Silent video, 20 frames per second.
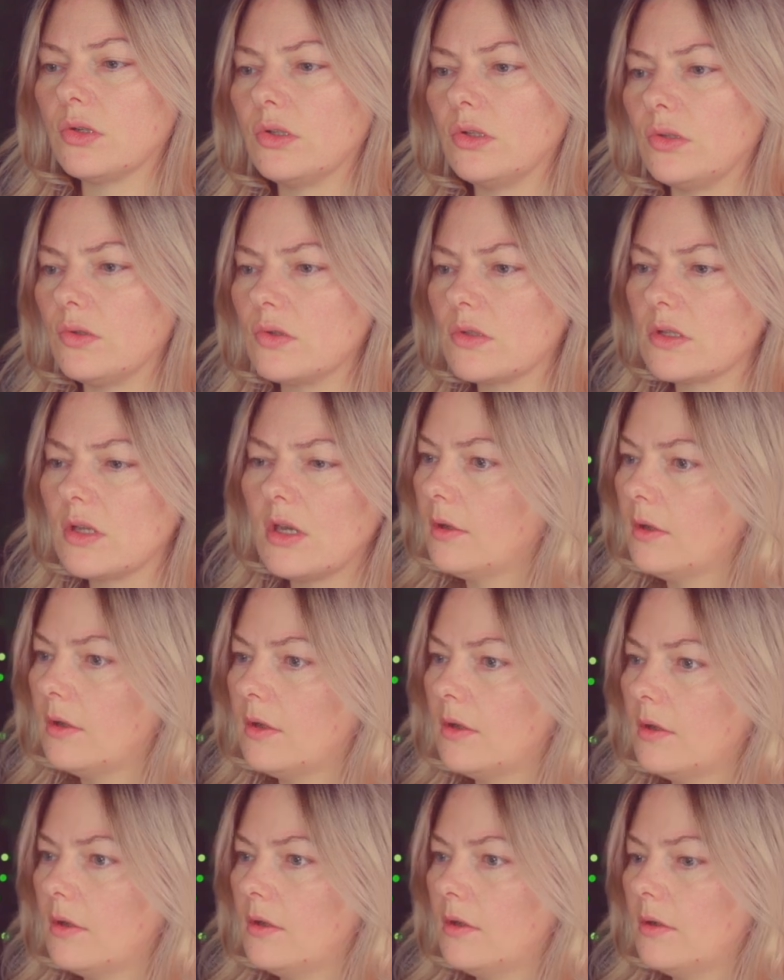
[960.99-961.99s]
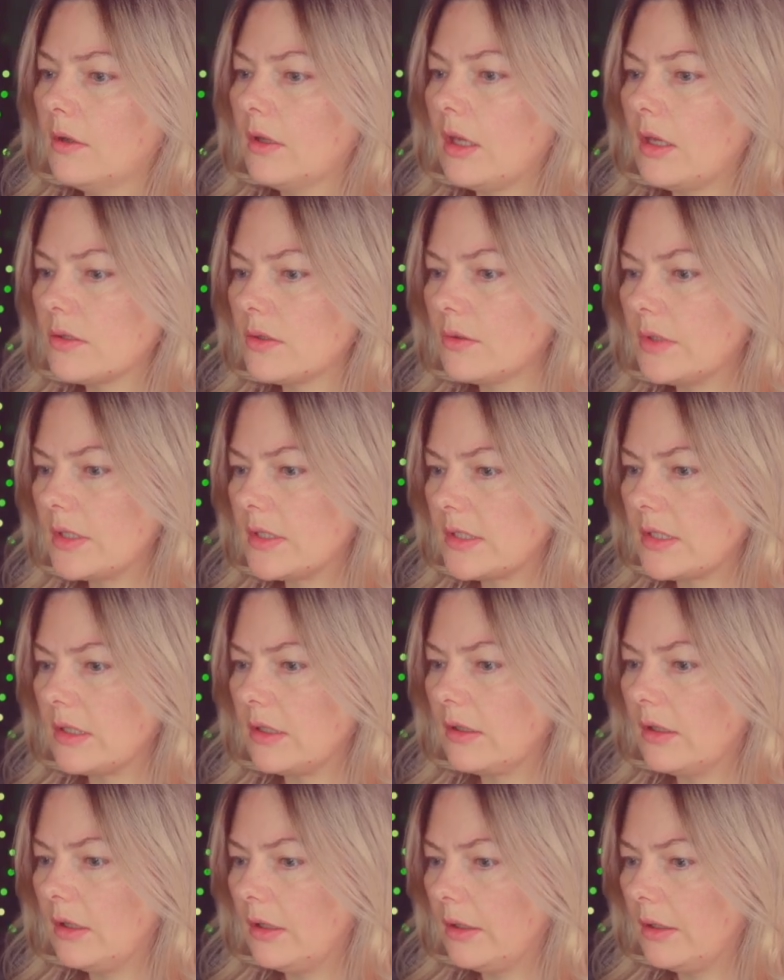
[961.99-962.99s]
can use. Okay, so let's see
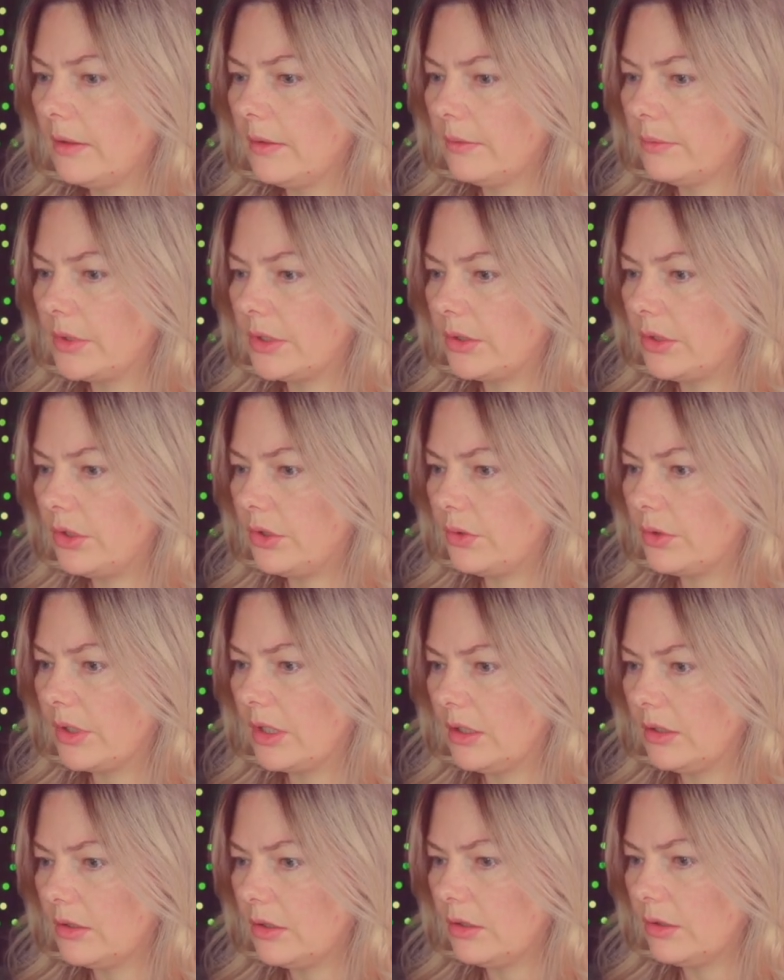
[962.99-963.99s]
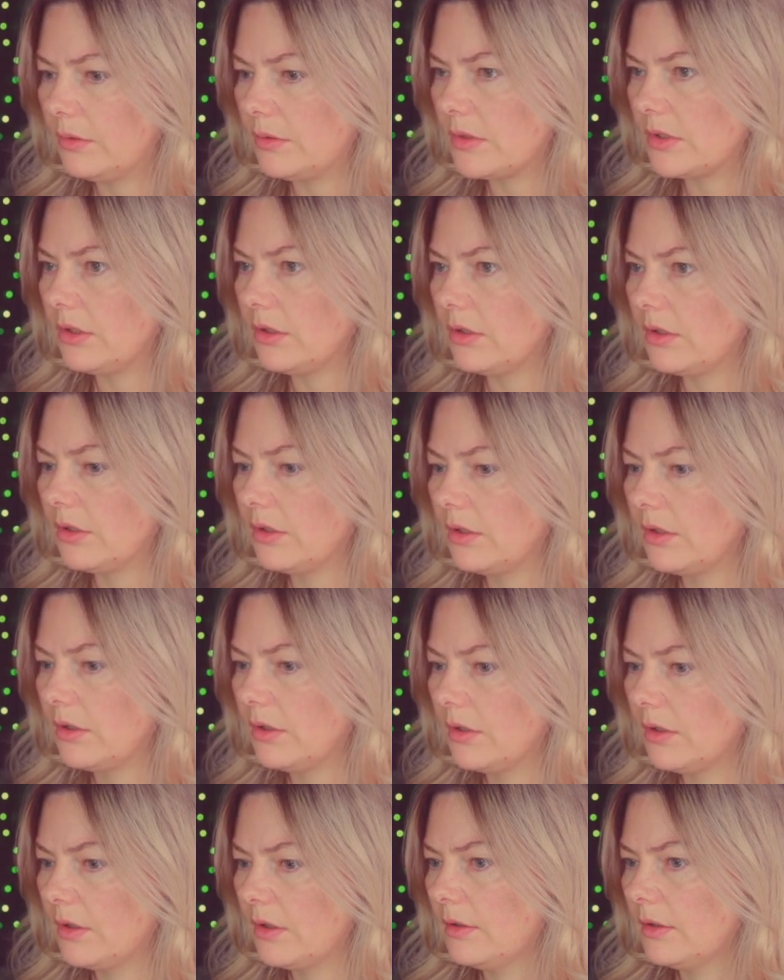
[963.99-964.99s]
uh, what you can use here.
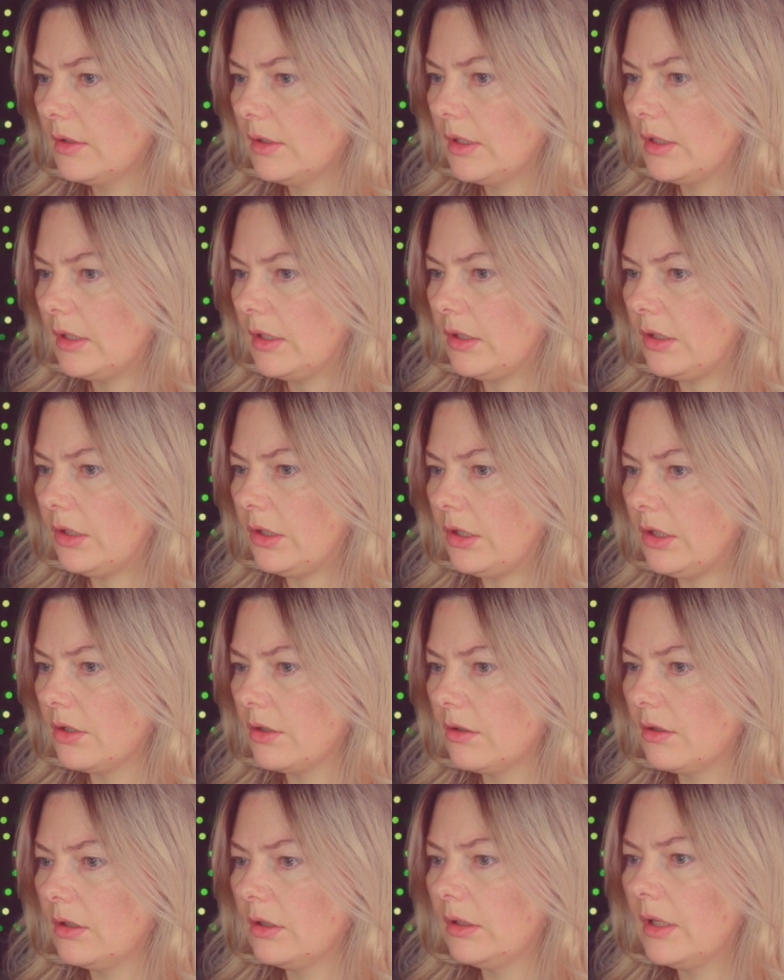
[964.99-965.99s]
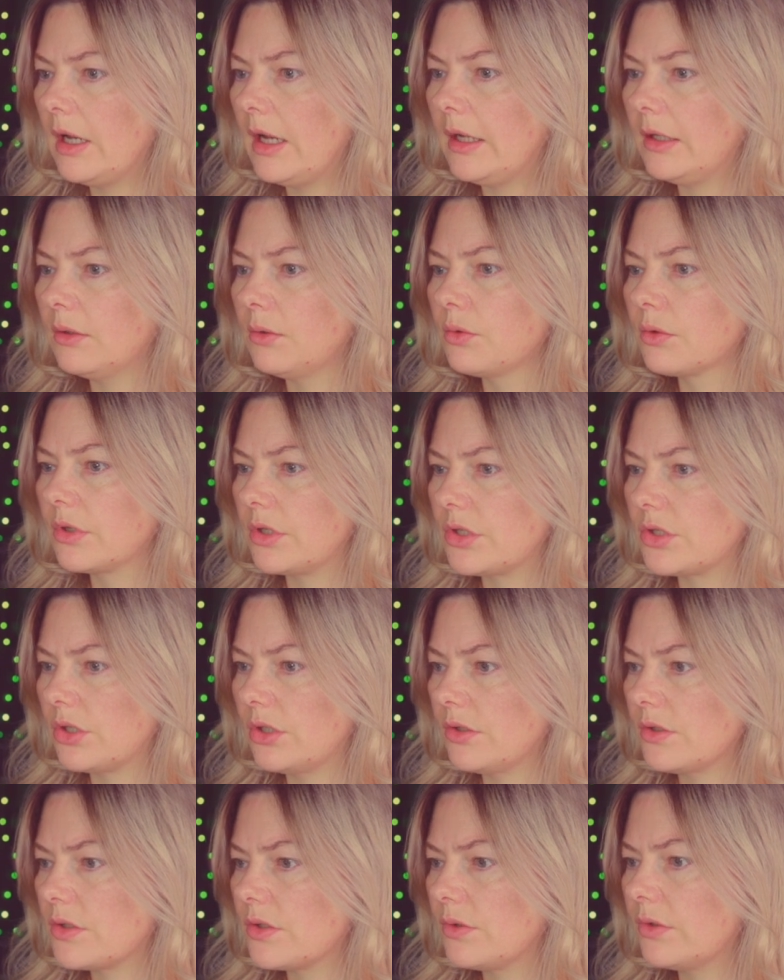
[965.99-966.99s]
Here, align
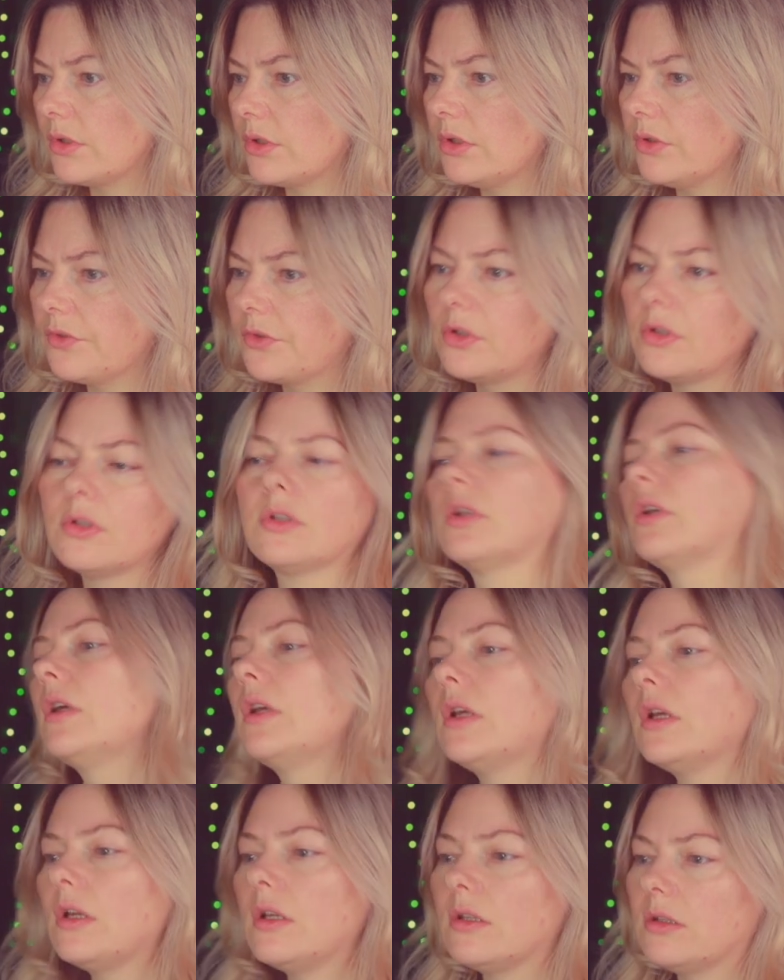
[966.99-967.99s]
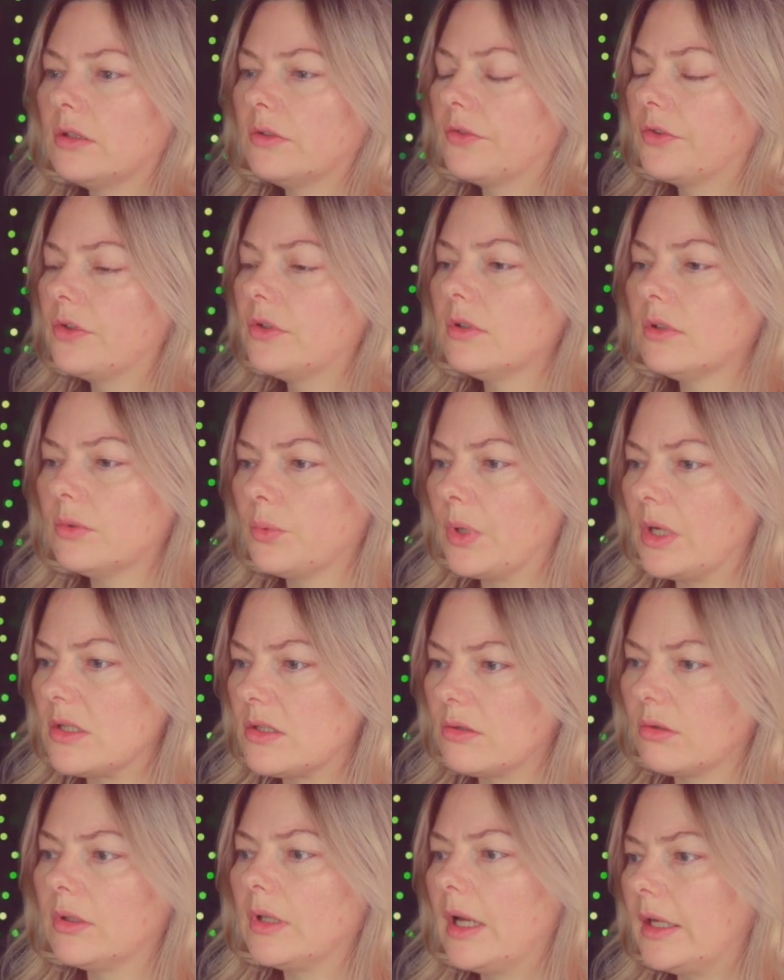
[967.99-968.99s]
origin. So there are different, different ways
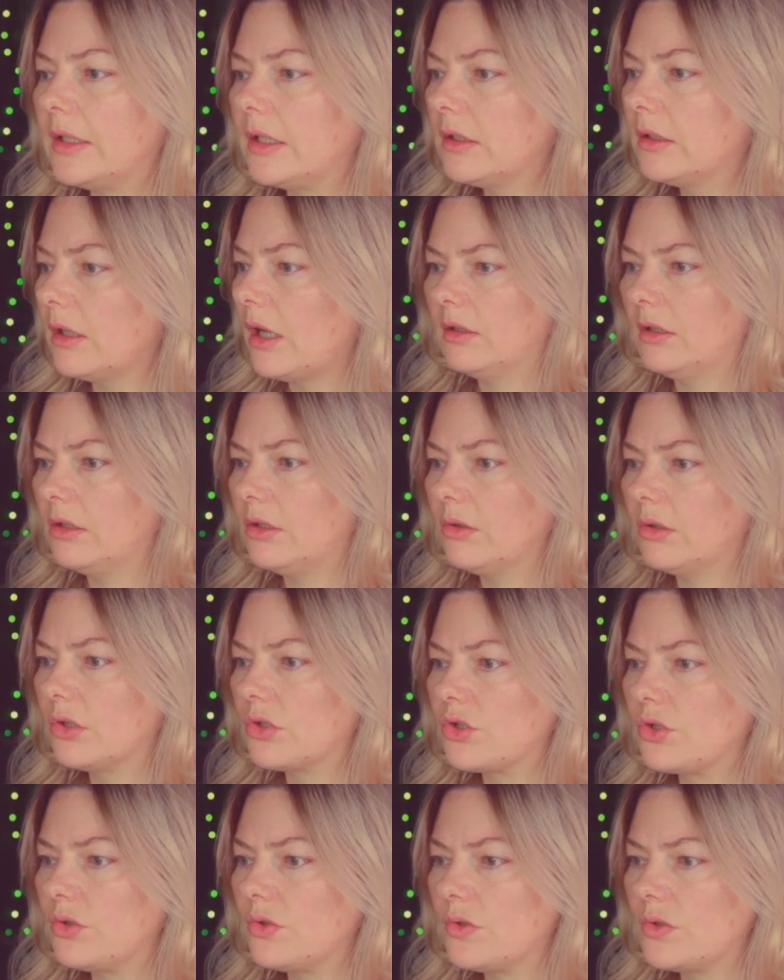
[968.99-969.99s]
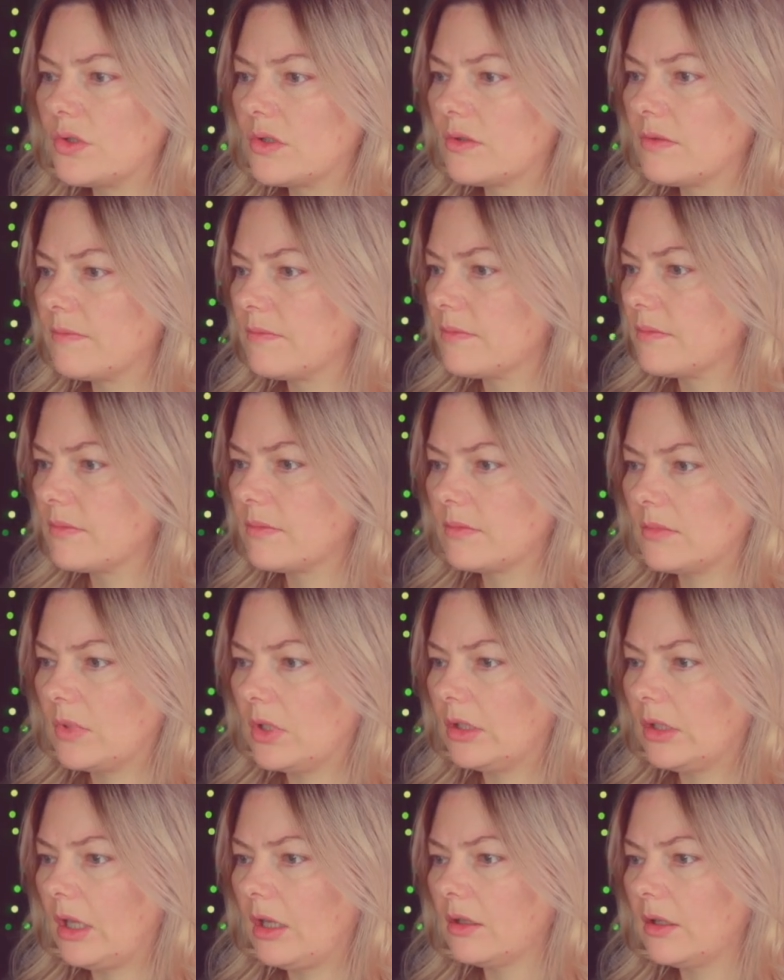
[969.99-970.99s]
to align it. You can choose
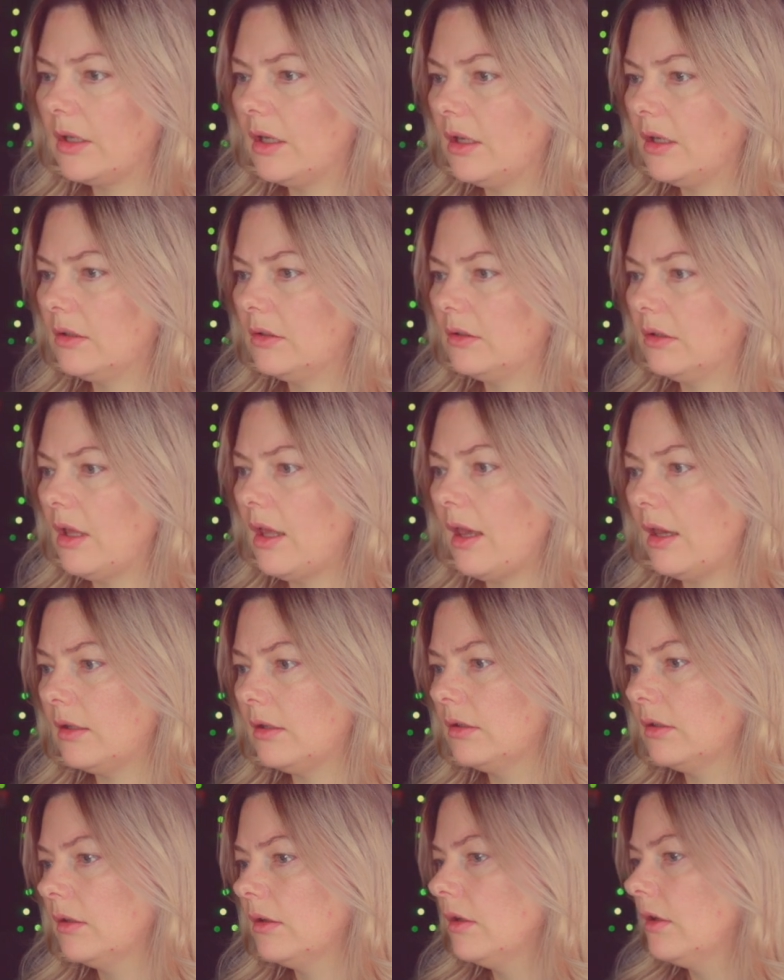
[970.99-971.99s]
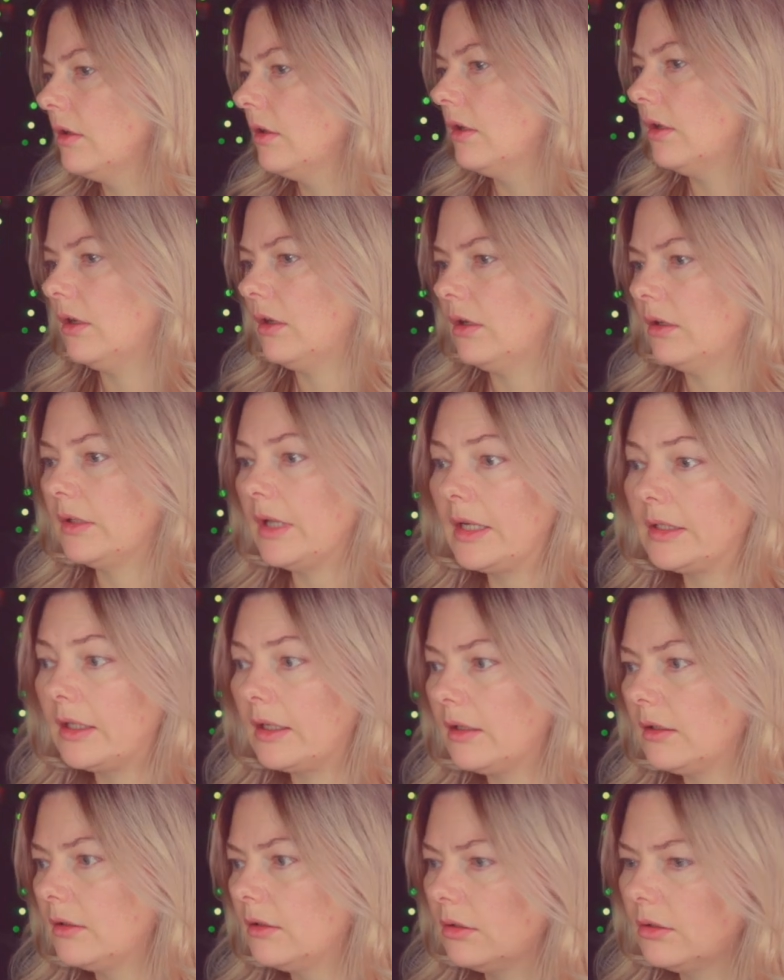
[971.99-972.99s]
tail end, head, uh, line
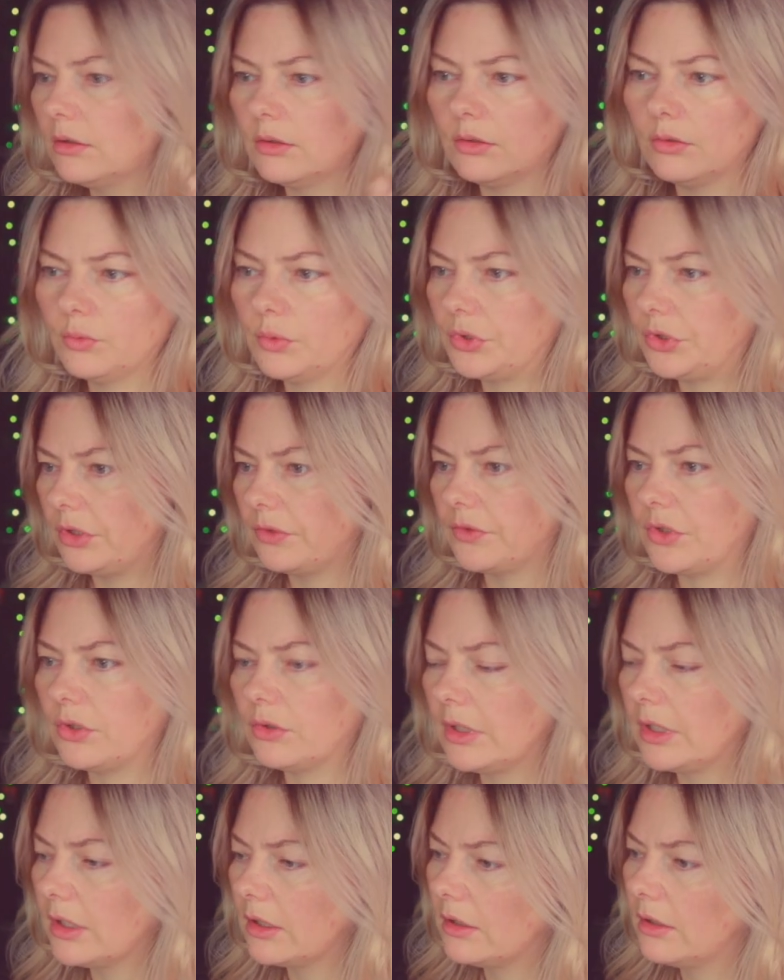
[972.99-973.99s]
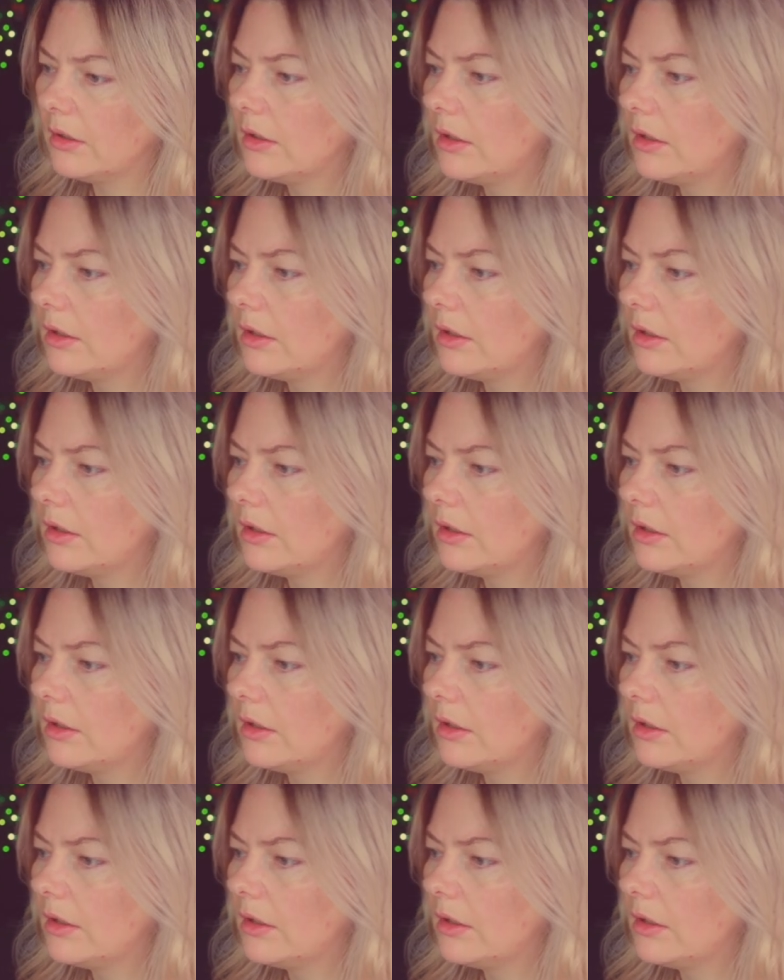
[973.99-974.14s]
end, whatever you like.